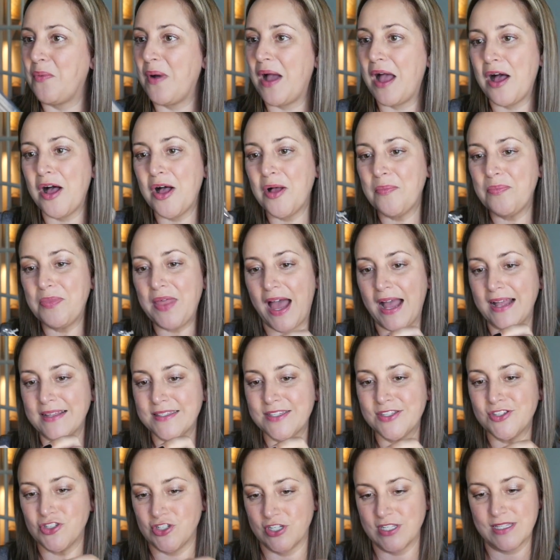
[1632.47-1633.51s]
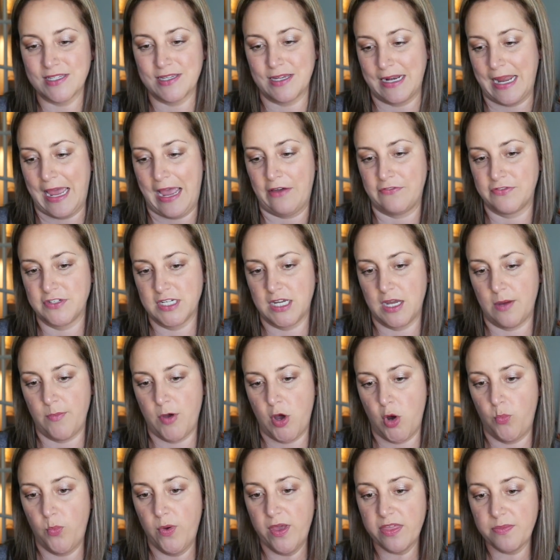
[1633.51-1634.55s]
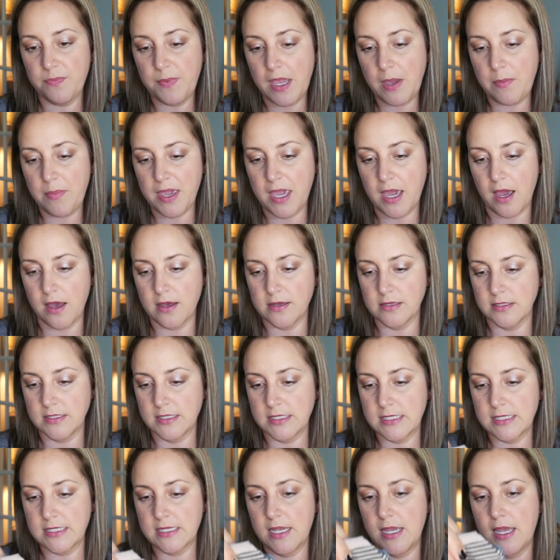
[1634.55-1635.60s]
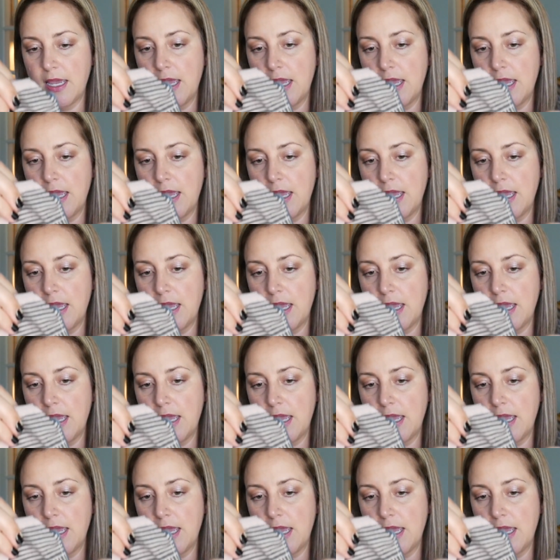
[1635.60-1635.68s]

well, that's just gonna have to come home with me because